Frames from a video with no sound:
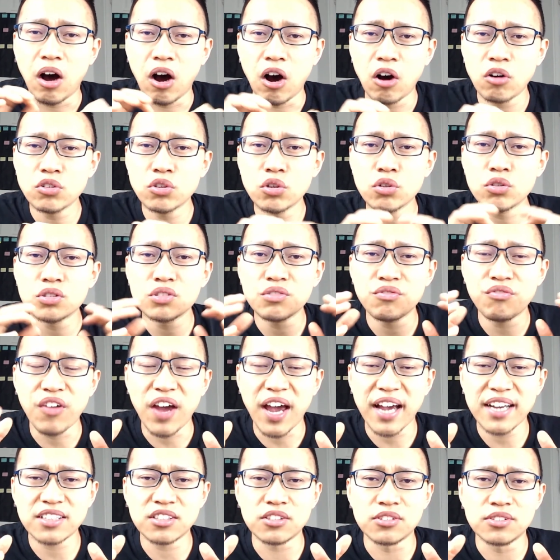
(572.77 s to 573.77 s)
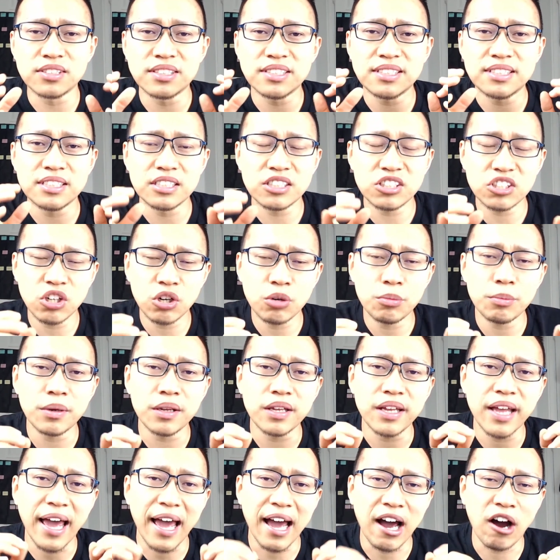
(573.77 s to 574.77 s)
All those factors
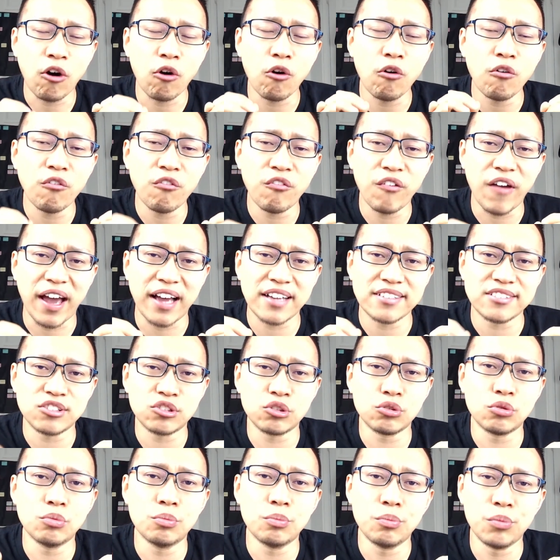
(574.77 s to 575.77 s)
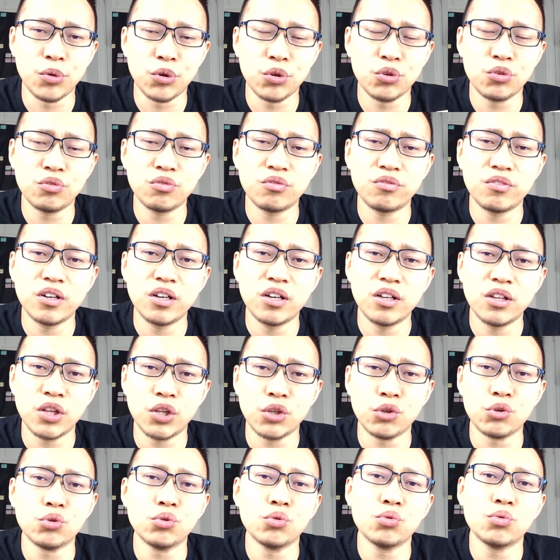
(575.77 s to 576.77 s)
determine how fast you move
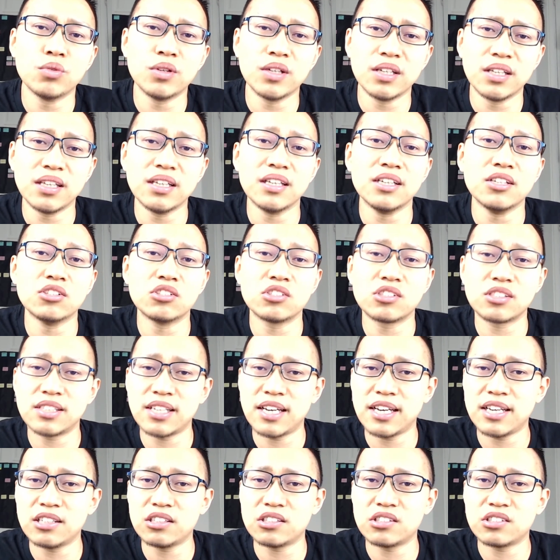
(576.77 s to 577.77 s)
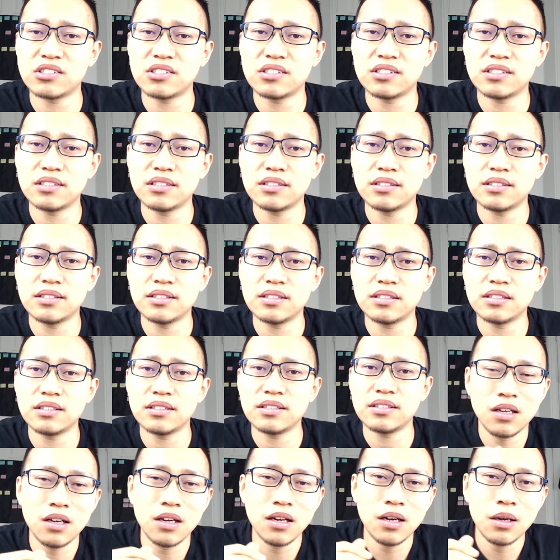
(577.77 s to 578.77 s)
through each stage.
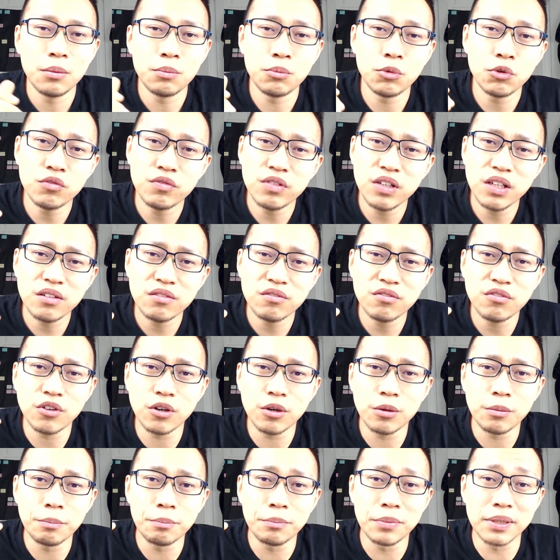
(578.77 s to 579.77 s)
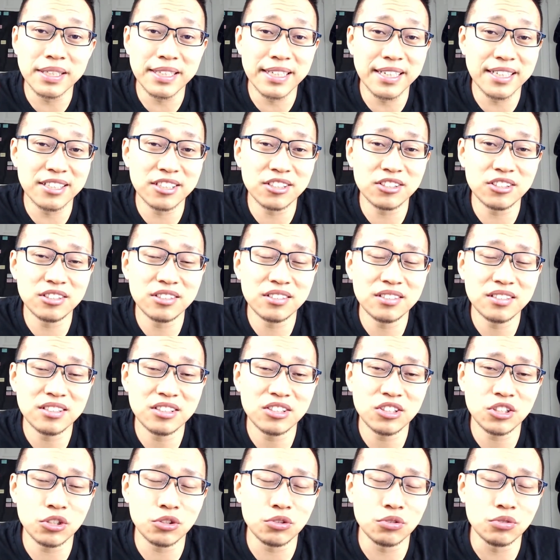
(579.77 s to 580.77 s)
Moving from beginner
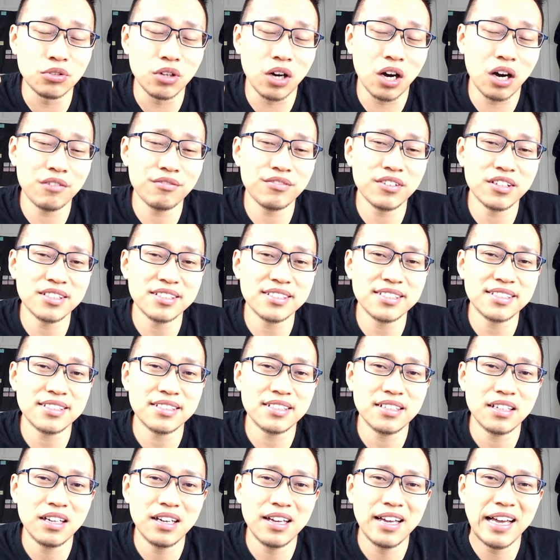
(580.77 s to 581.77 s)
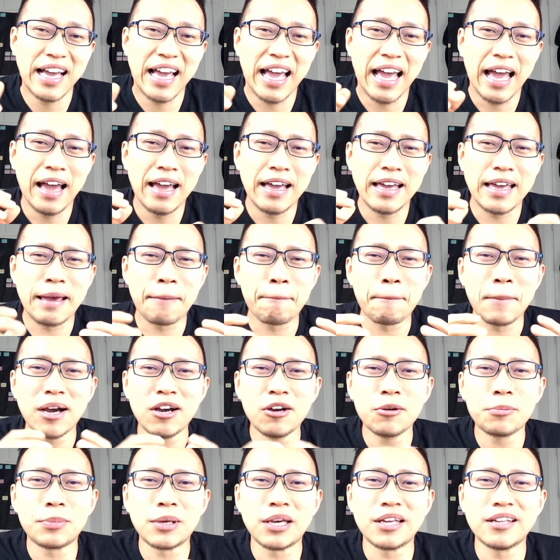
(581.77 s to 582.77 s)
to novice, in
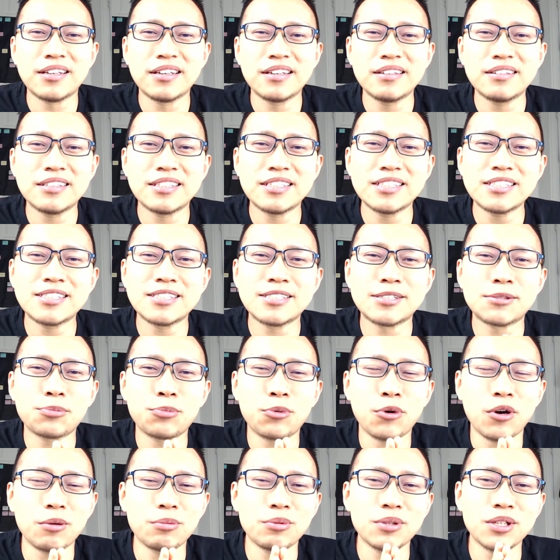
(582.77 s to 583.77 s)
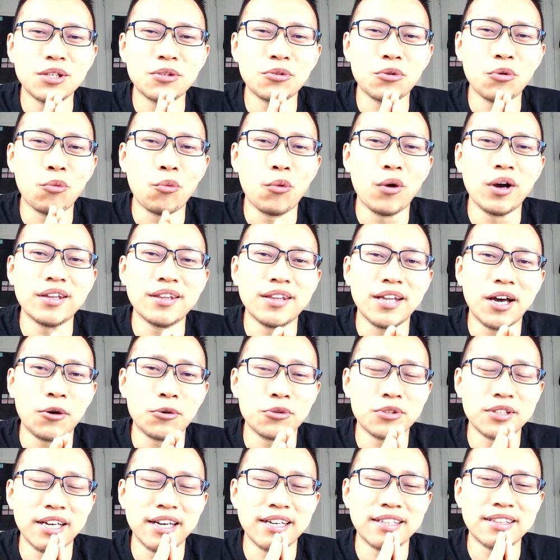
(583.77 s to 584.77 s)
my opinion, this is probably the one that
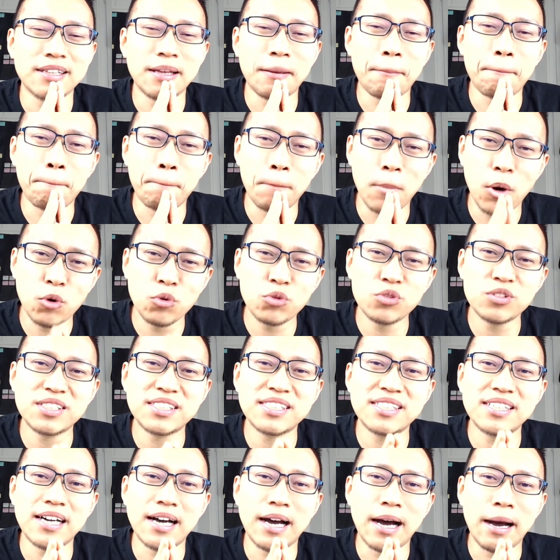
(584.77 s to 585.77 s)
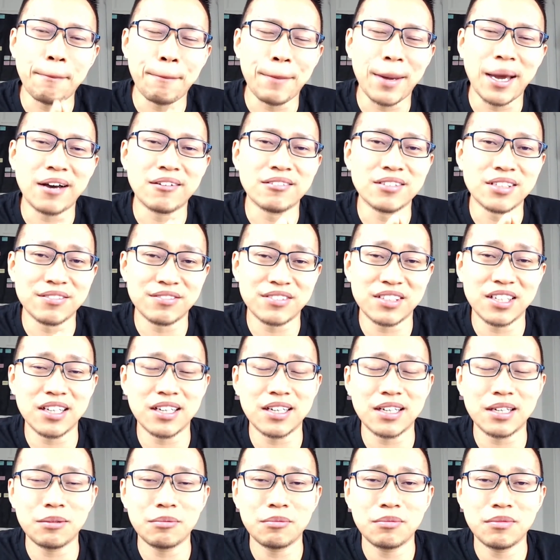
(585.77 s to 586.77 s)
will take the most amount of
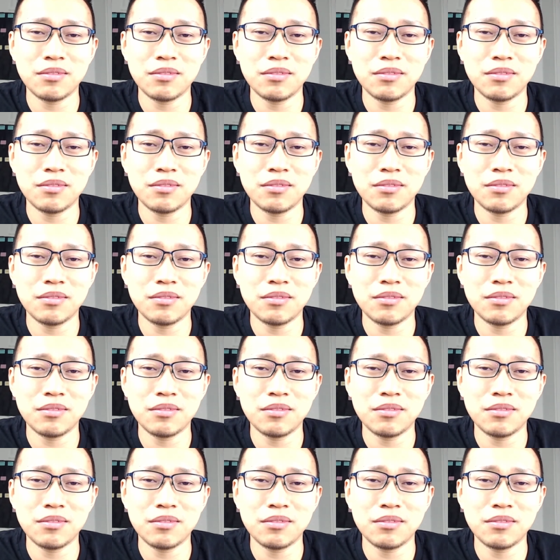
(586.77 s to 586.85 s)
time,